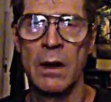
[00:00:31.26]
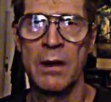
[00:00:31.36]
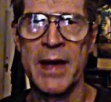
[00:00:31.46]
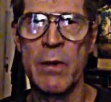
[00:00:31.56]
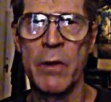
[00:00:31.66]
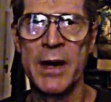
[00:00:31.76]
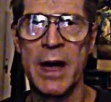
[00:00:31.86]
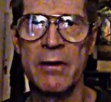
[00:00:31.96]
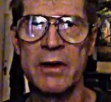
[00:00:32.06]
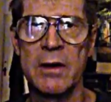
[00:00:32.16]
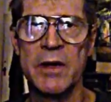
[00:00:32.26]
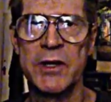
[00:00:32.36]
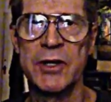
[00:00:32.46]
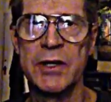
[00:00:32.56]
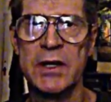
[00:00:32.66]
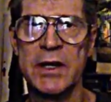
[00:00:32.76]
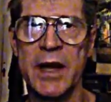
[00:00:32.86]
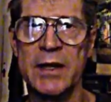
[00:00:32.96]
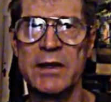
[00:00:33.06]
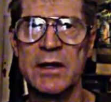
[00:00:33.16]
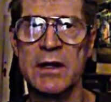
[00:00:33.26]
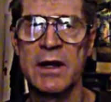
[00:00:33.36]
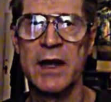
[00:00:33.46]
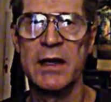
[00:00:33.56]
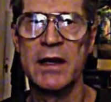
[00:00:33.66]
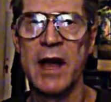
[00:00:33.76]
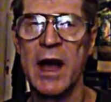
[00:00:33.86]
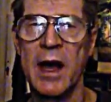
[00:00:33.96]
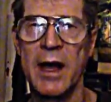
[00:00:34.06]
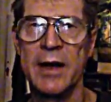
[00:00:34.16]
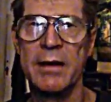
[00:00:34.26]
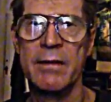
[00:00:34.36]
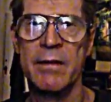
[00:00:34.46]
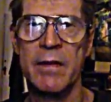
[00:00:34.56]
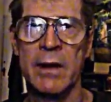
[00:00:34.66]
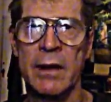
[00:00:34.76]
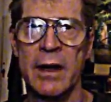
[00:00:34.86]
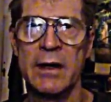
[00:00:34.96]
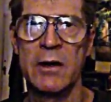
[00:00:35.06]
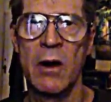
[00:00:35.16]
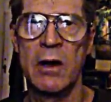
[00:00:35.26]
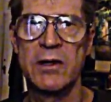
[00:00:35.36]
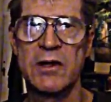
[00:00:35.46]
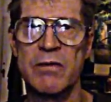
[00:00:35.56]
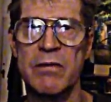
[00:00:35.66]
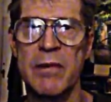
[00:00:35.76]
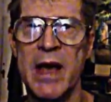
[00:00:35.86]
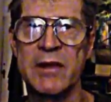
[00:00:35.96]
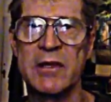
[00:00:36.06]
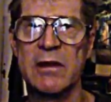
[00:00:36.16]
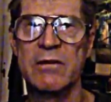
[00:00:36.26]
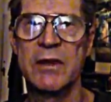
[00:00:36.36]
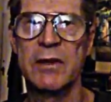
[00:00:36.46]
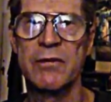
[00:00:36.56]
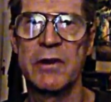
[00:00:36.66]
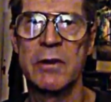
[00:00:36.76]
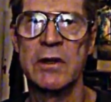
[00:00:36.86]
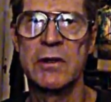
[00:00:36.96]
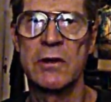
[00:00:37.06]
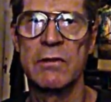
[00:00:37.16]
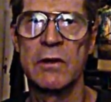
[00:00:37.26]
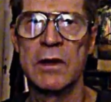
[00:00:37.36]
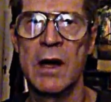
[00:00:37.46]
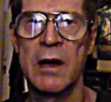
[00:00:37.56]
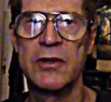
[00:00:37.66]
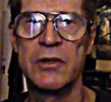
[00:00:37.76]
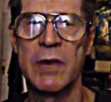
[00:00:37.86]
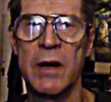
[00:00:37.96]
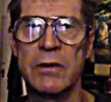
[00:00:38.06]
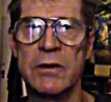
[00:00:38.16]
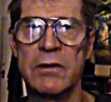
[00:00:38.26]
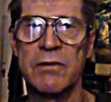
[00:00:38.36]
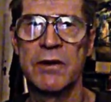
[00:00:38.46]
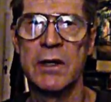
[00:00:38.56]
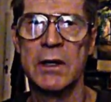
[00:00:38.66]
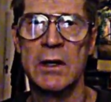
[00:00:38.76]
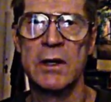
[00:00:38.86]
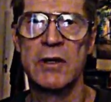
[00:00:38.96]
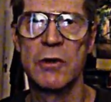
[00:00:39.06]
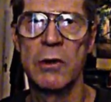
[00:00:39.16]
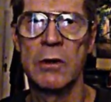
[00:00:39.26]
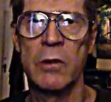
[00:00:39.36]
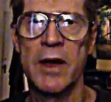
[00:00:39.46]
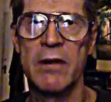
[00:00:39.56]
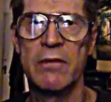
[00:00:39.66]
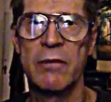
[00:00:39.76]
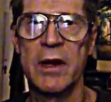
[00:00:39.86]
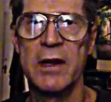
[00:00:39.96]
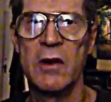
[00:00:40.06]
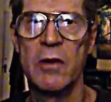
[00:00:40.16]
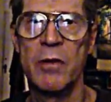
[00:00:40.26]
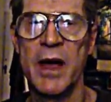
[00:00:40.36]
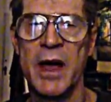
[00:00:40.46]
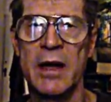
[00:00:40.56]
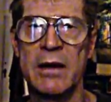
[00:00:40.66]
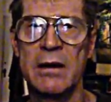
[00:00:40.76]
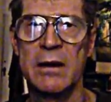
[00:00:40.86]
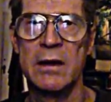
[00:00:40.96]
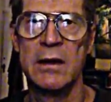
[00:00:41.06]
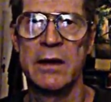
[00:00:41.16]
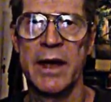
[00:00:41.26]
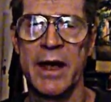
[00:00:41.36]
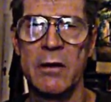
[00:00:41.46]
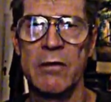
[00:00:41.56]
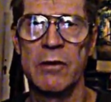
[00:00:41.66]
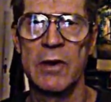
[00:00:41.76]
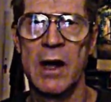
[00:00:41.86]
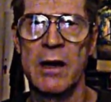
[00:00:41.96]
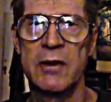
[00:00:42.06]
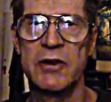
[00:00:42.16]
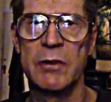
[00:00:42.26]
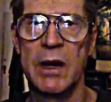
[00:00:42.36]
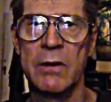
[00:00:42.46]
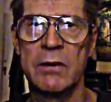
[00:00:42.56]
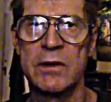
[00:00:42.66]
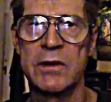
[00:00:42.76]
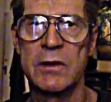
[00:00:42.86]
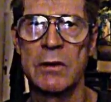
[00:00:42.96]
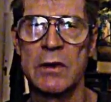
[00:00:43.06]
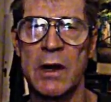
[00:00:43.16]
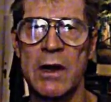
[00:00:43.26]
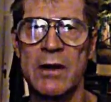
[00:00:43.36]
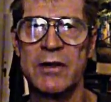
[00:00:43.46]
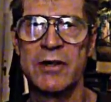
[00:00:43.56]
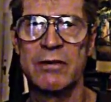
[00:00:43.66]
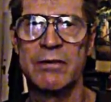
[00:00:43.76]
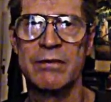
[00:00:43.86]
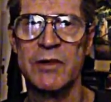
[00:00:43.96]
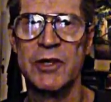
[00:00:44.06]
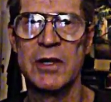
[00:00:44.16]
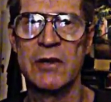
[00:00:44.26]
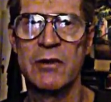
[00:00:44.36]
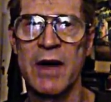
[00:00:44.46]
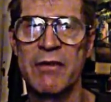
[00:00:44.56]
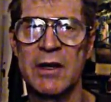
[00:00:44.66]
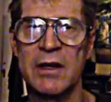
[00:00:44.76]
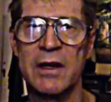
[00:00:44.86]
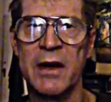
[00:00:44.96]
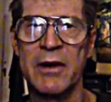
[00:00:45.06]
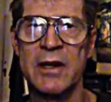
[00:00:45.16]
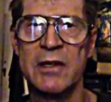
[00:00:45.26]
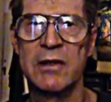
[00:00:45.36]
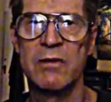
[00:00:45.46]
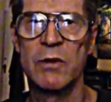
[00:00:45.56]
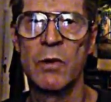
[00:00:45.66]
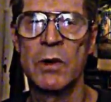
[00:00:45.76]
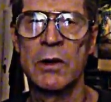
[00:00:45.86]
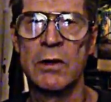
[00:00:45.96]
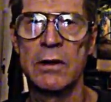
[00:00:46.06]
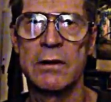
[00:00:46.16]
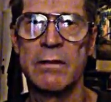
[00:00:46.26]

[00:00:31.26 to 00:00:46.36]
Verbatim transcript: Uh, that went out of commission in 1989 and caused massive interference over large amounts of the shortwave radio band and over large amounts or large geographical areas of the world.